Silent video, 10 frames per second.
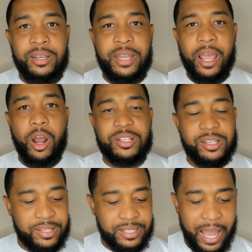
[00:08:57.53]
They are
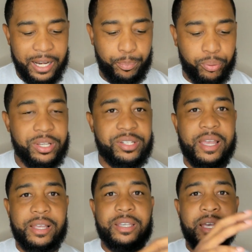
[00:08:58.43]
assigned to
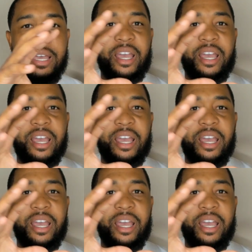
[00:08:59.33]
precincts